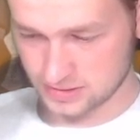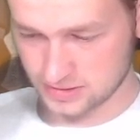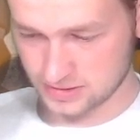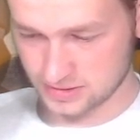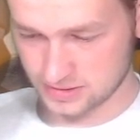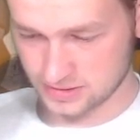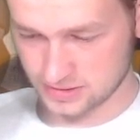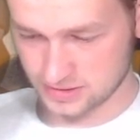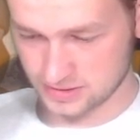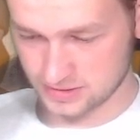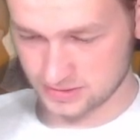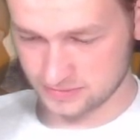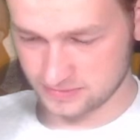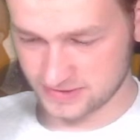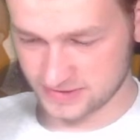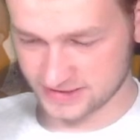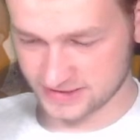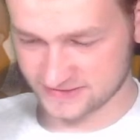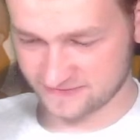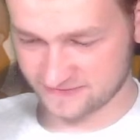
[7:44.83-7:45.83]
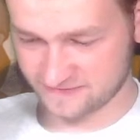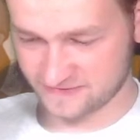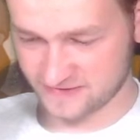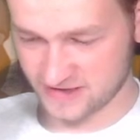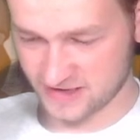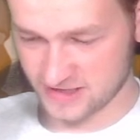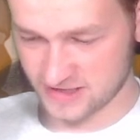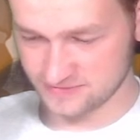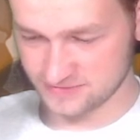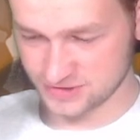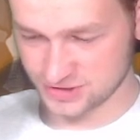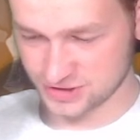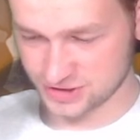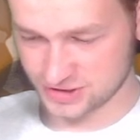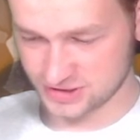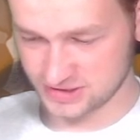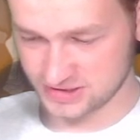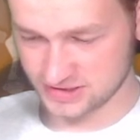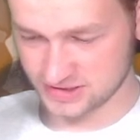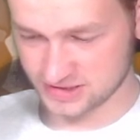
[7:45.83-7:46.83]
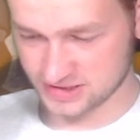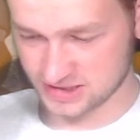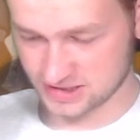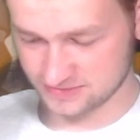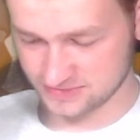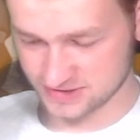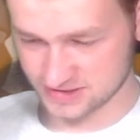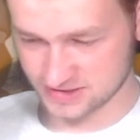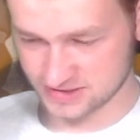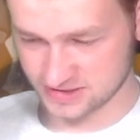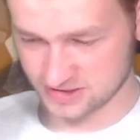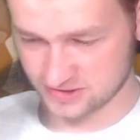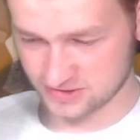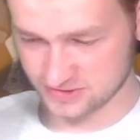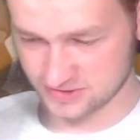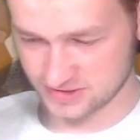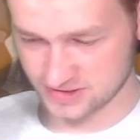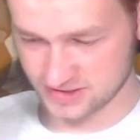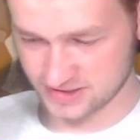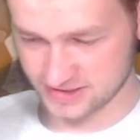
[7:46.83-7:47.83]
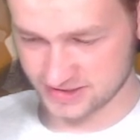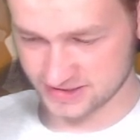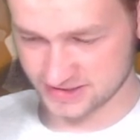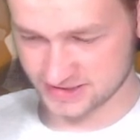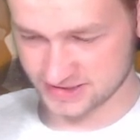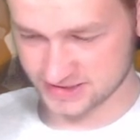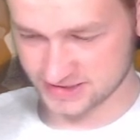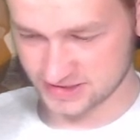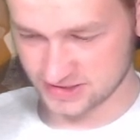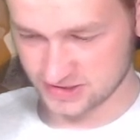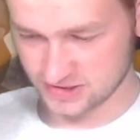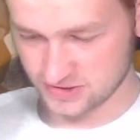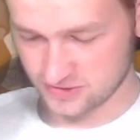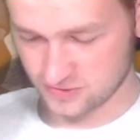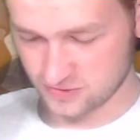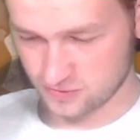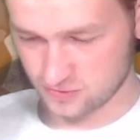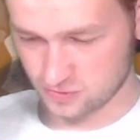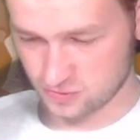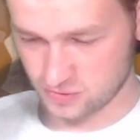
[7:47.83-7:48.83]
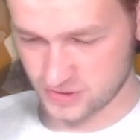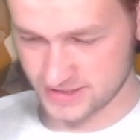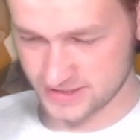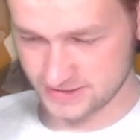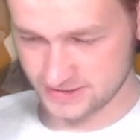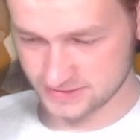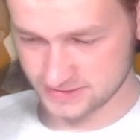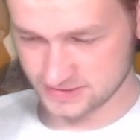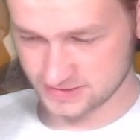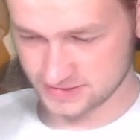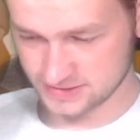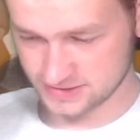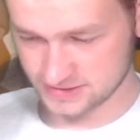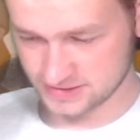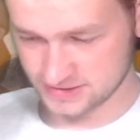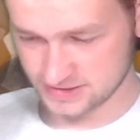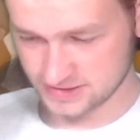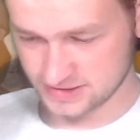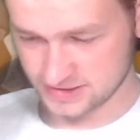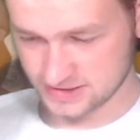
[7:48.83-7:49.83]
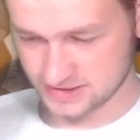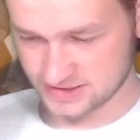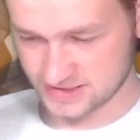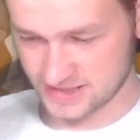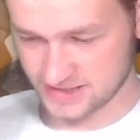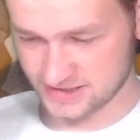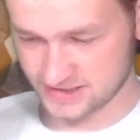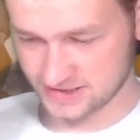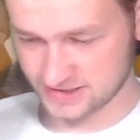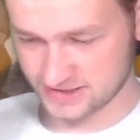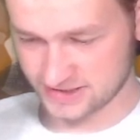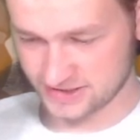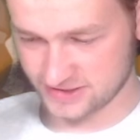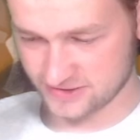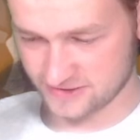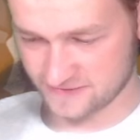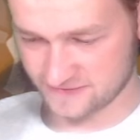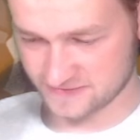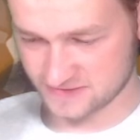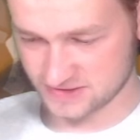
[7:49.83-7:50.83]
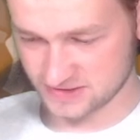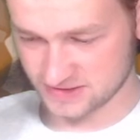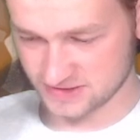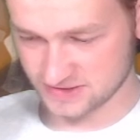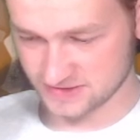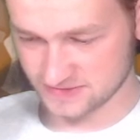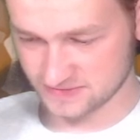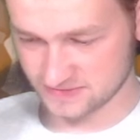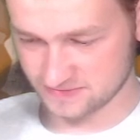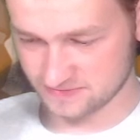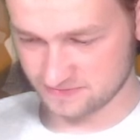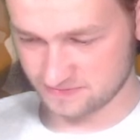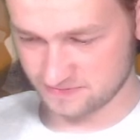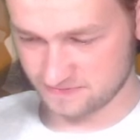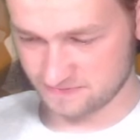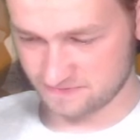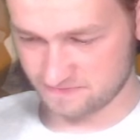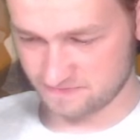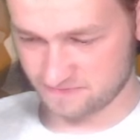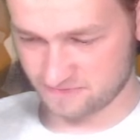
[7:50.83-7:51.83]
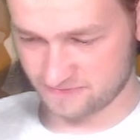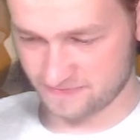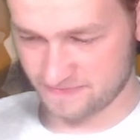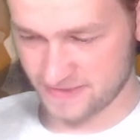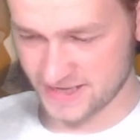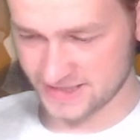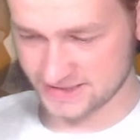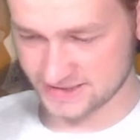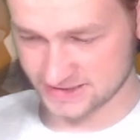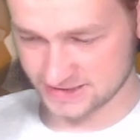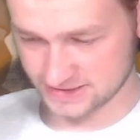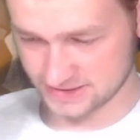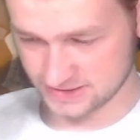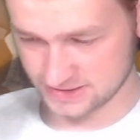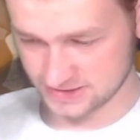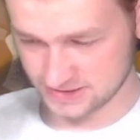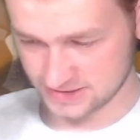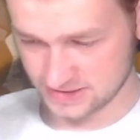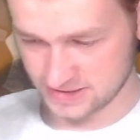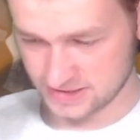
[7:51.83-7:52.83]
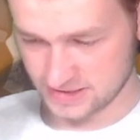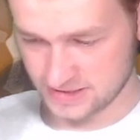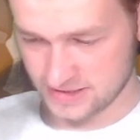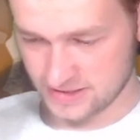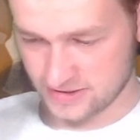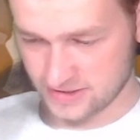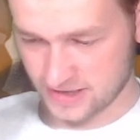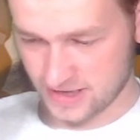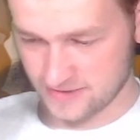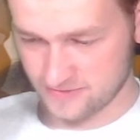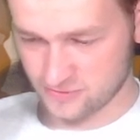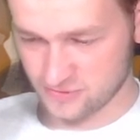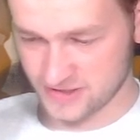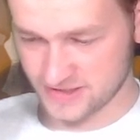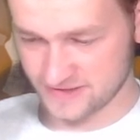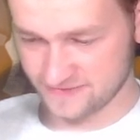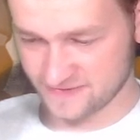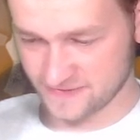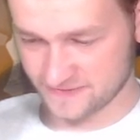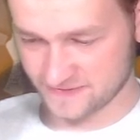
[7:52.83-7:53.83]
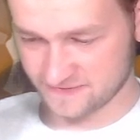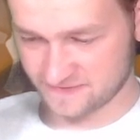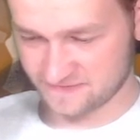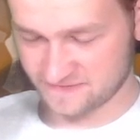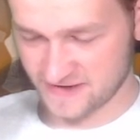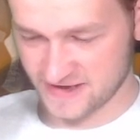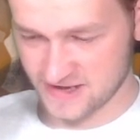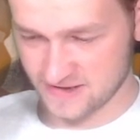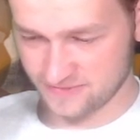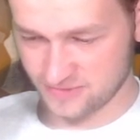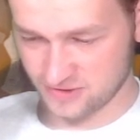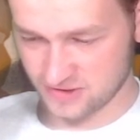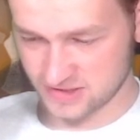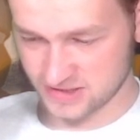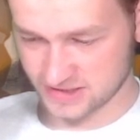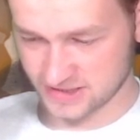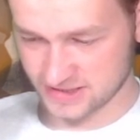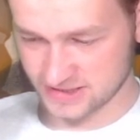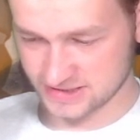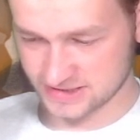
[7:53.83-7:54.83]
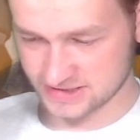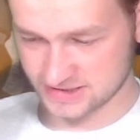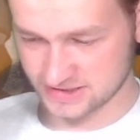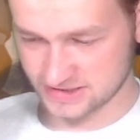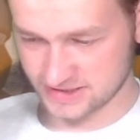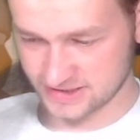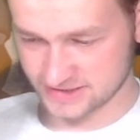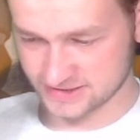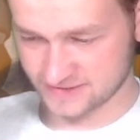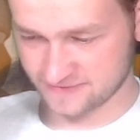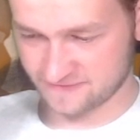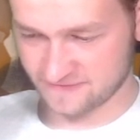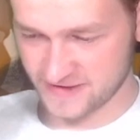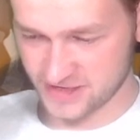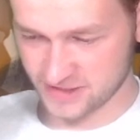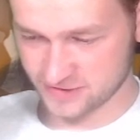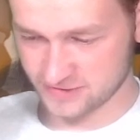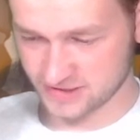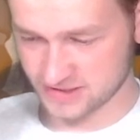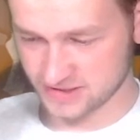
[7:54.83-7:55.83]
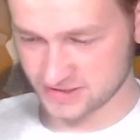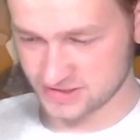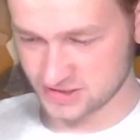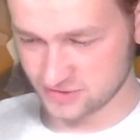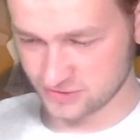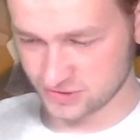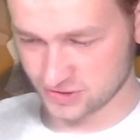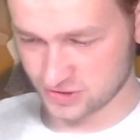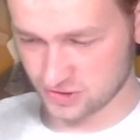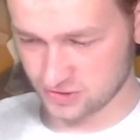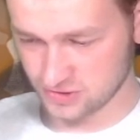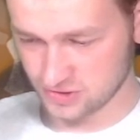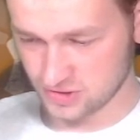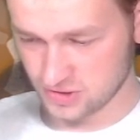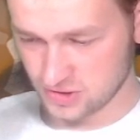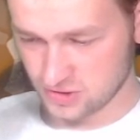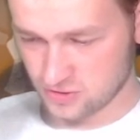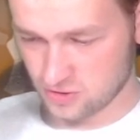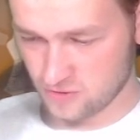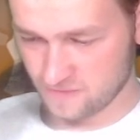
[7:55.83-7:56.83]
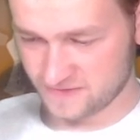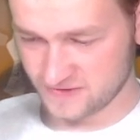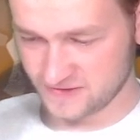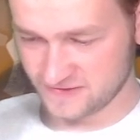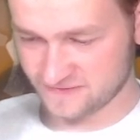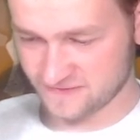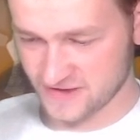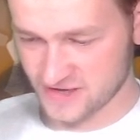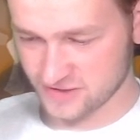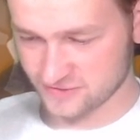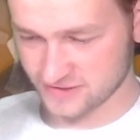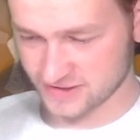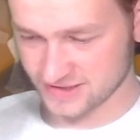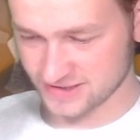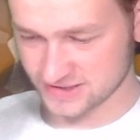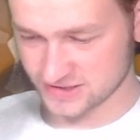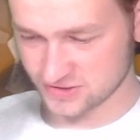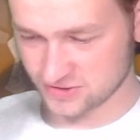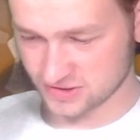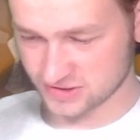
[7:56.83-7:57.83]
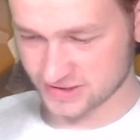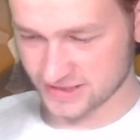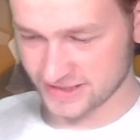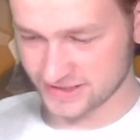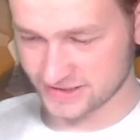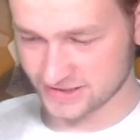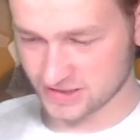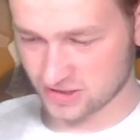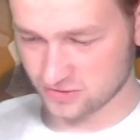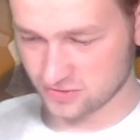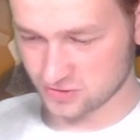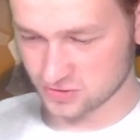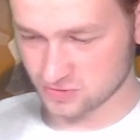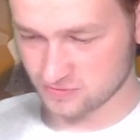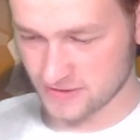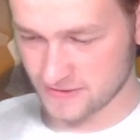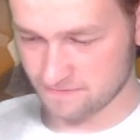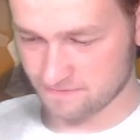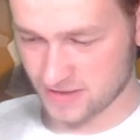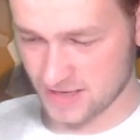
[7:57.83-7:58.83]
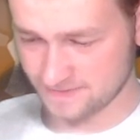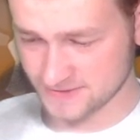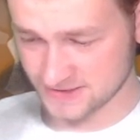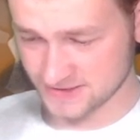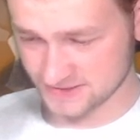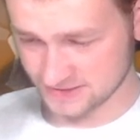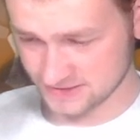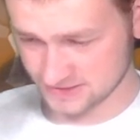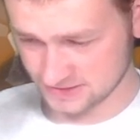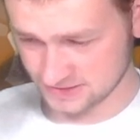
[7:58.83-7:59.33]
Next flying machine comes down as well, taking care of the bats. I'm ready with fireball against the next firecracker. Here we go. Hopefully firecracker is not getting down onto my pups.